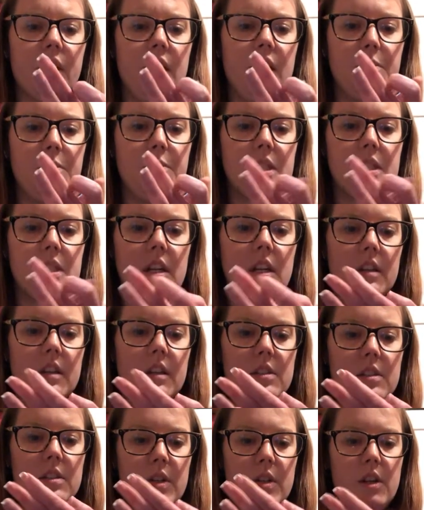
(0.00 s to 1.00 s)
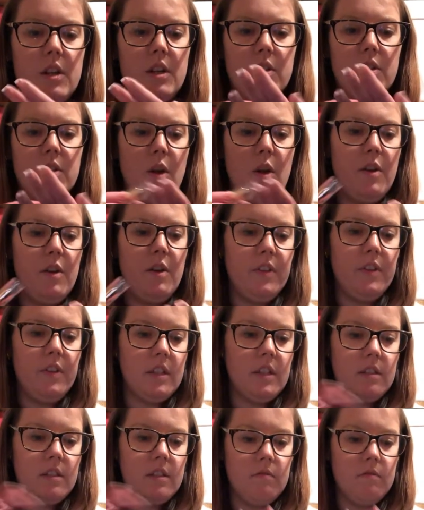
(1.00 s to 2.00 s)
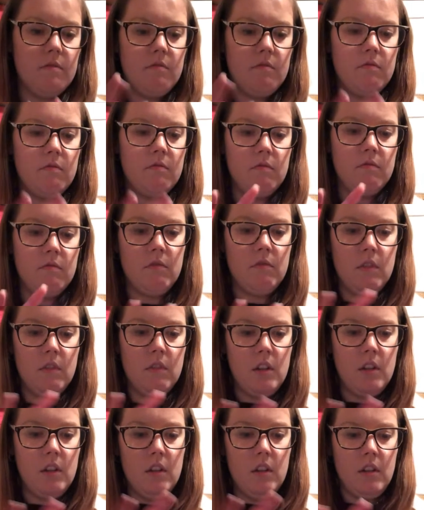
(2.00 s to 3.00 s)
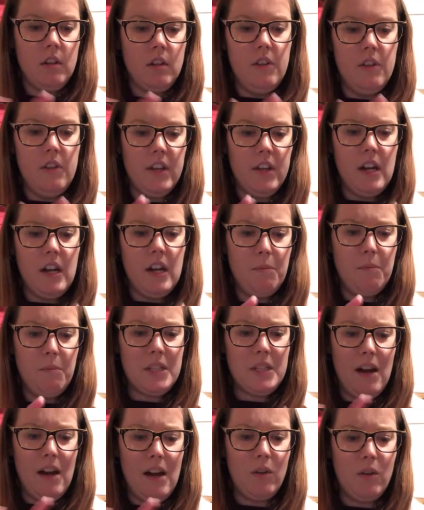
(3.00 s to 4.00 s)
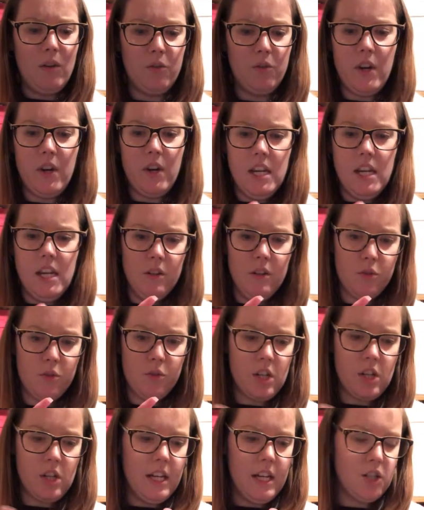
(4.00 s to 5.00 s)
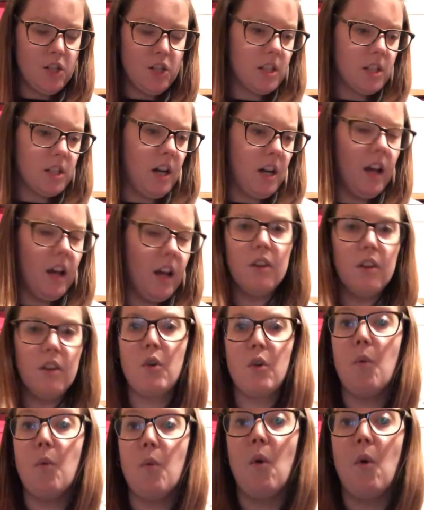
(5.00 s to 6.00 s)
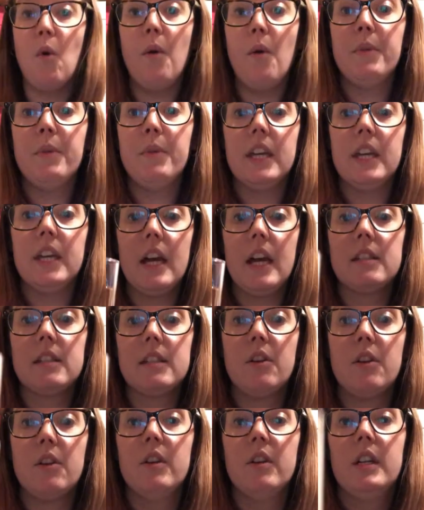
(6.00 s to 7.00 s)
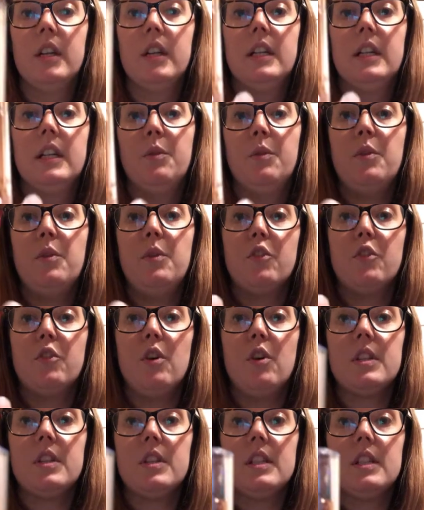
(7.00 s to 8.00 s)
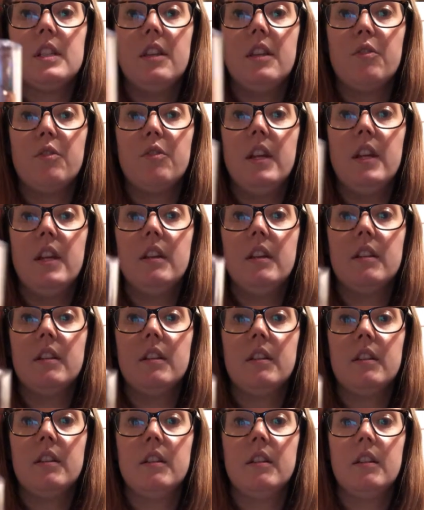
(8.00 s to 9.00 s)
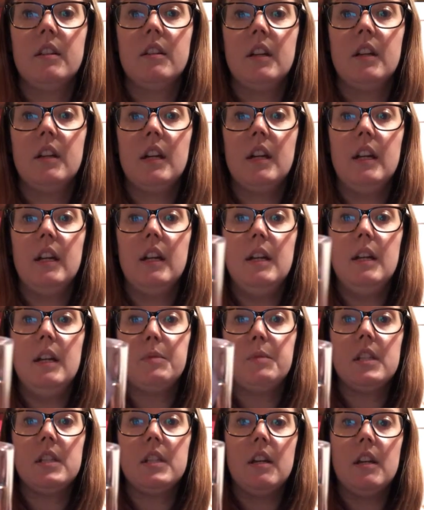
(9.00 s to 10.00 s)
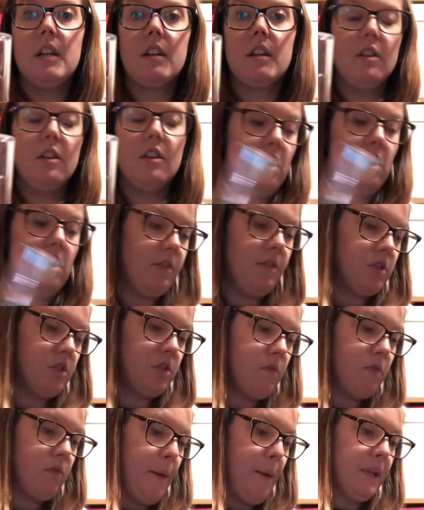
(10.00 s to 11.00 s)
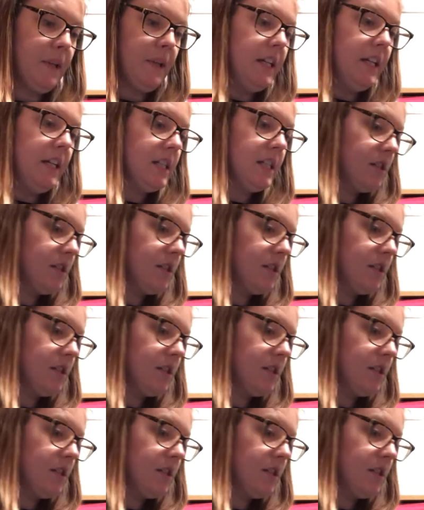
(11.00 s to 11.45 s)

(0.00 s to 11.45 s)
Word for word: lipstick. So I don't know if it's, if it comes out green or changes colour or what. But yeah, so we've got a Slytherin lipstick that I've just rammed the lid